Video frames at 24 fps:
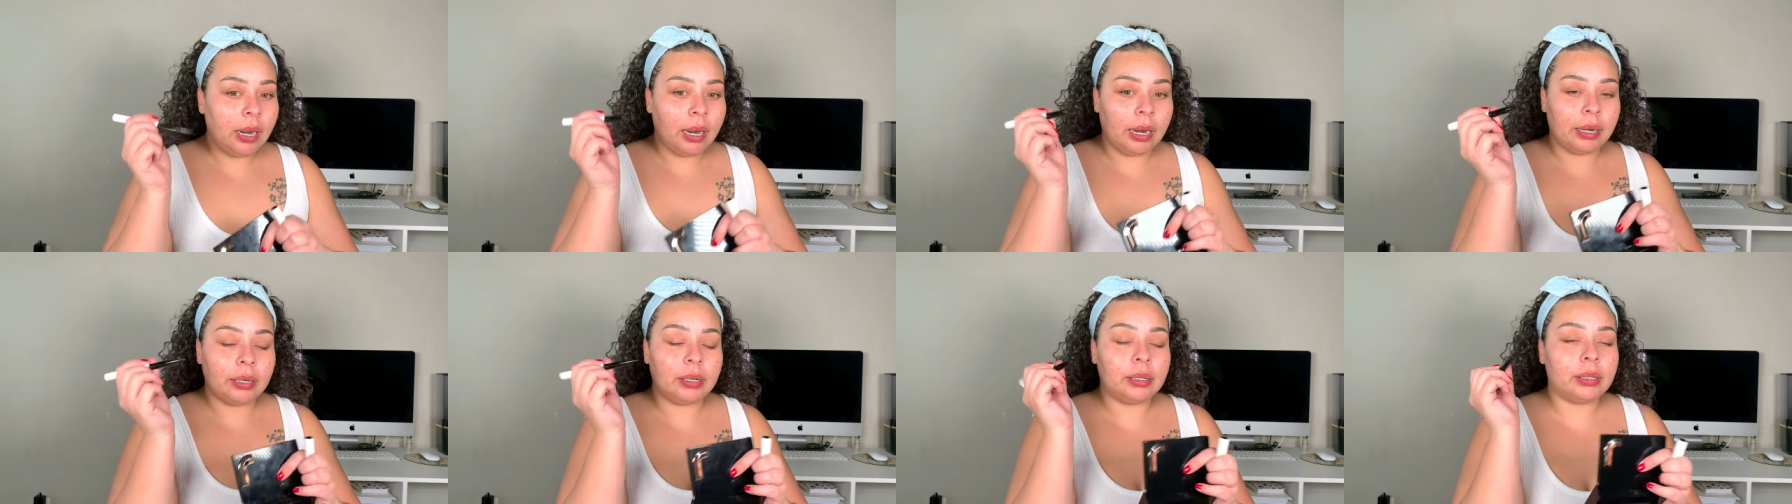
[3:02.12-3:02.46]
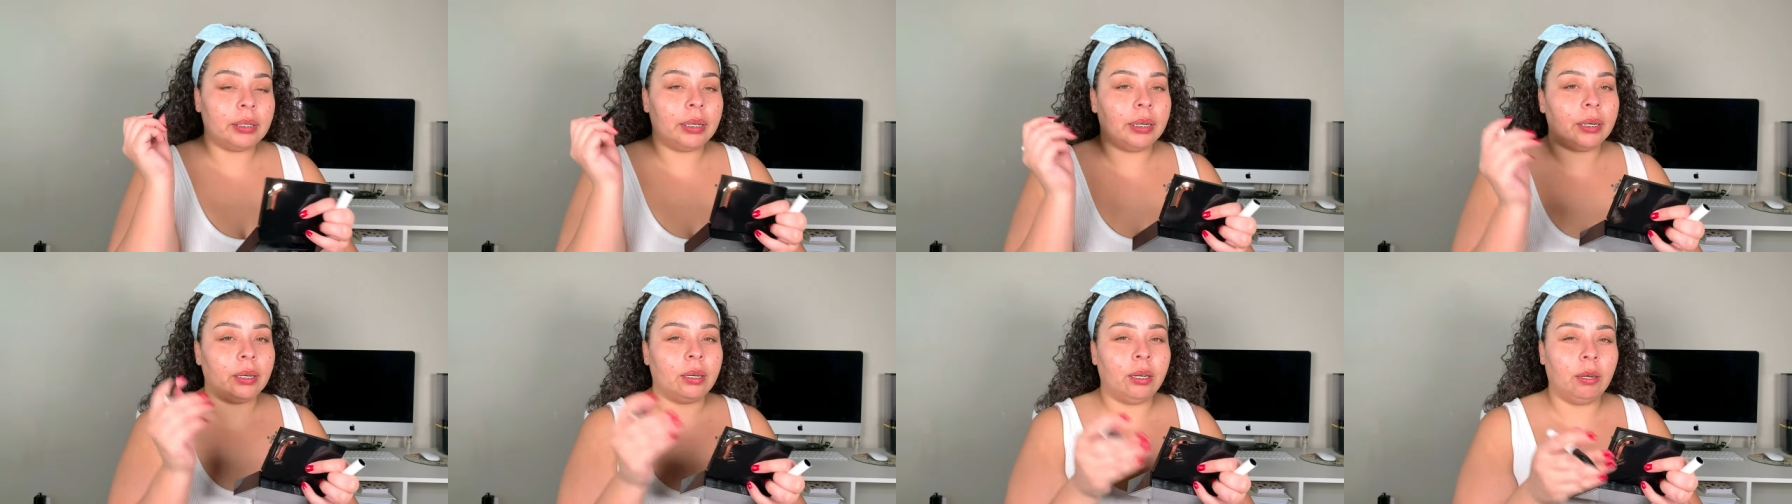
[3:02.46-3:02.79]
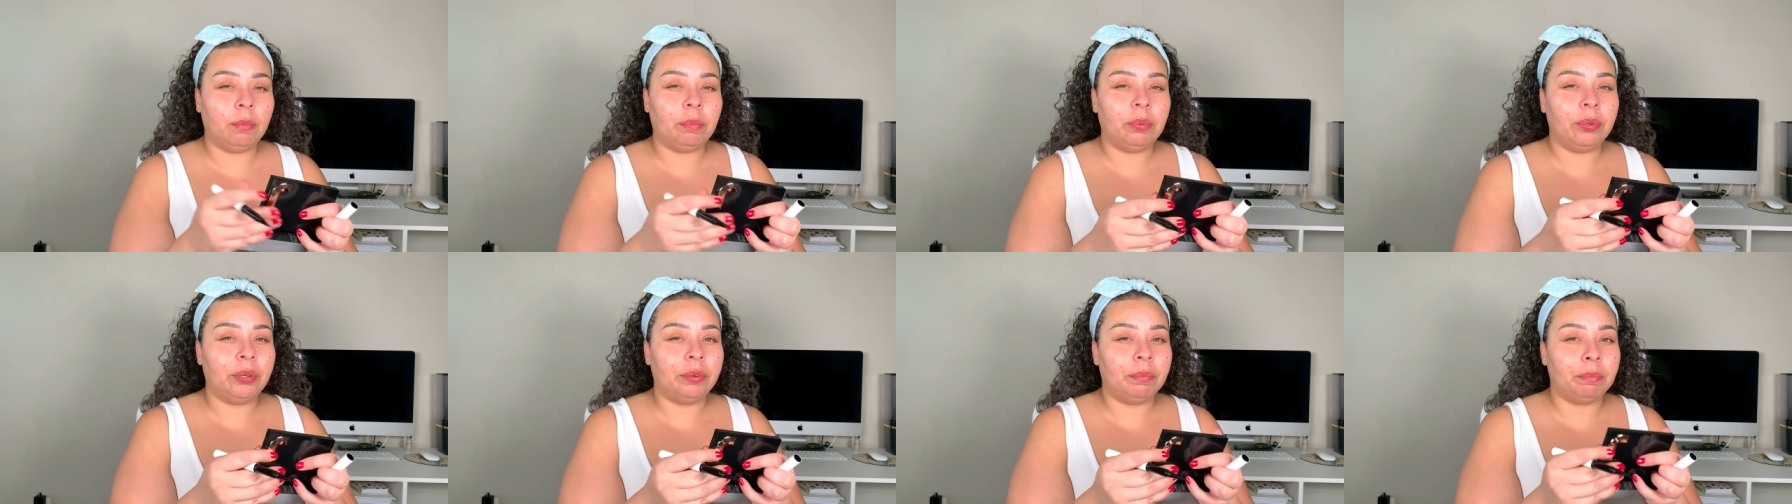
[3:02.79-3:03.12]
and just get a
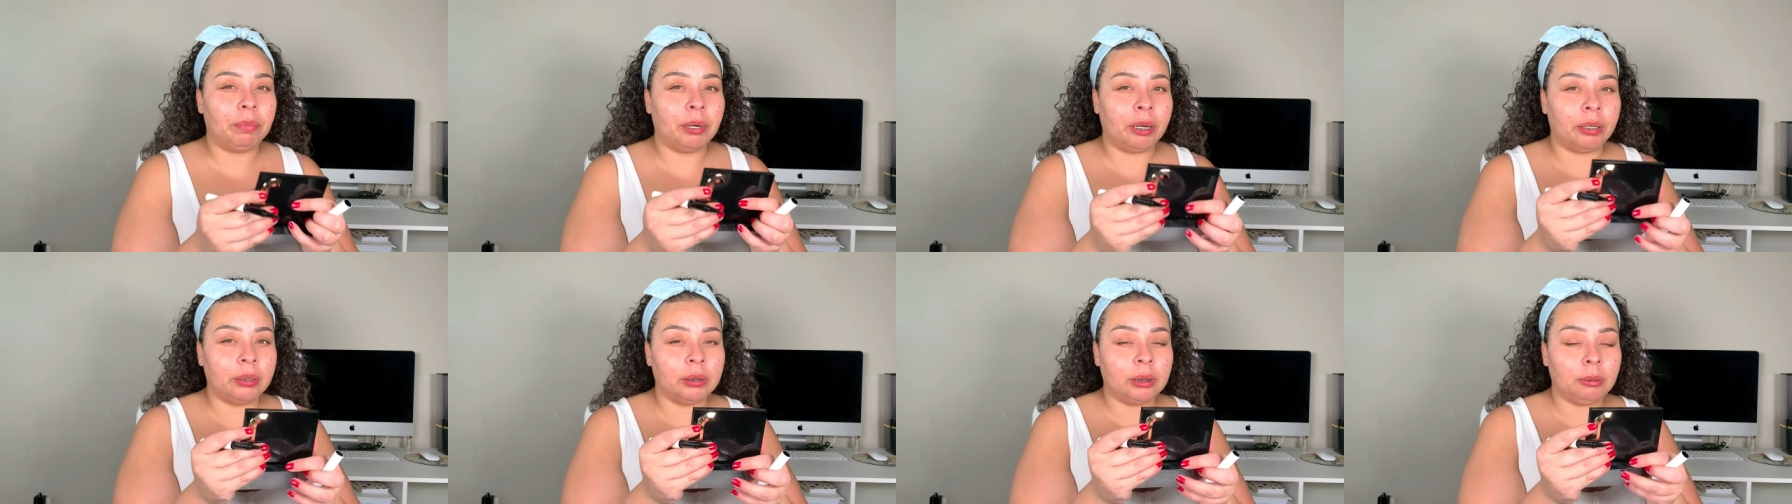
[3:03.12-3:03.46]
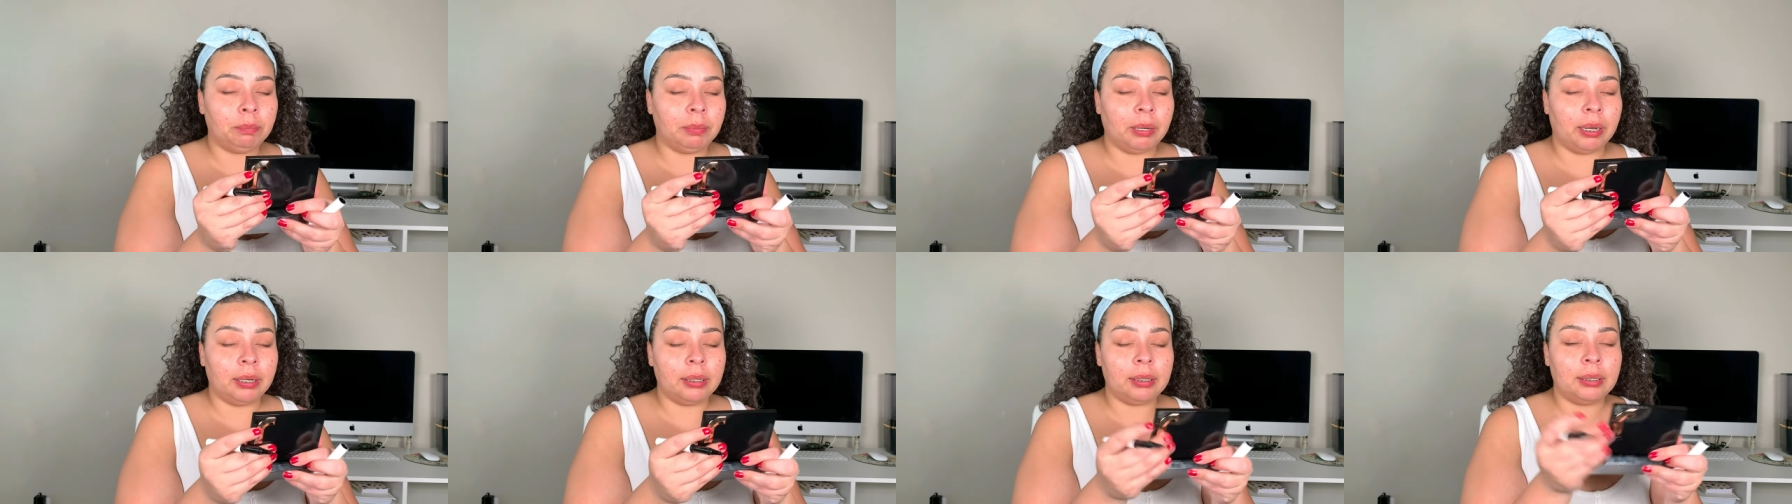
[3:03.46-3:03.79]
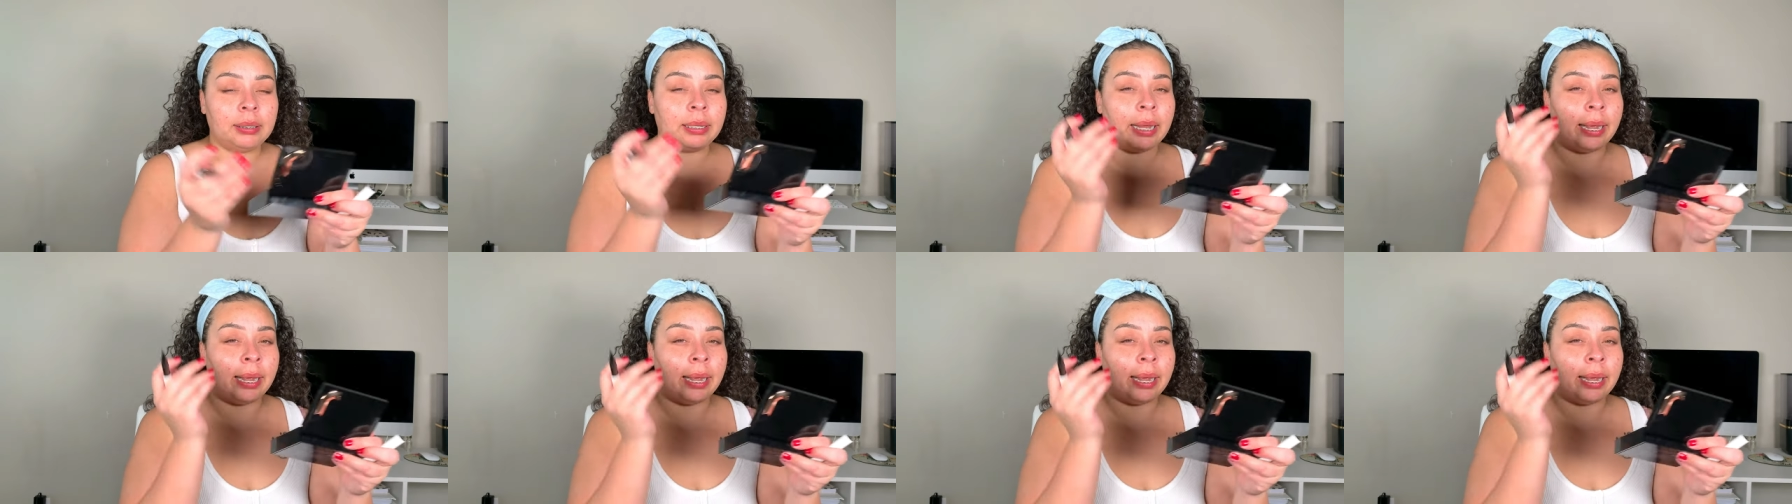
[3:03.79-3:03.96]
couple of bald spots